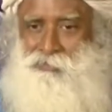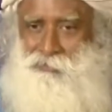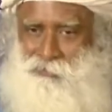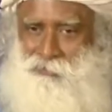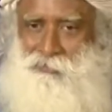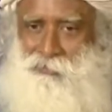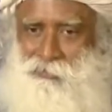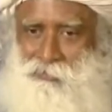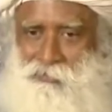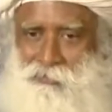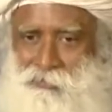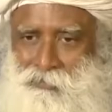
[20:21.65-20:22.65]

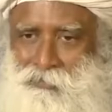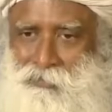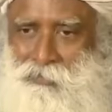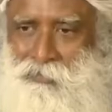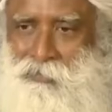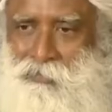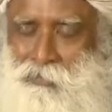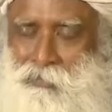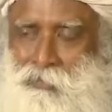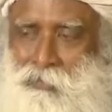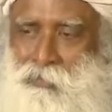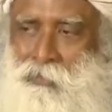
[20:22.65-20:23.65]

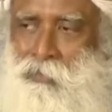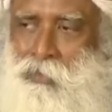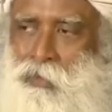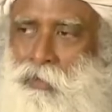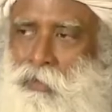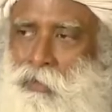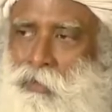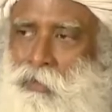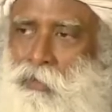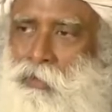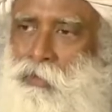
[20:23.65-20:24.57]
(no one is talking)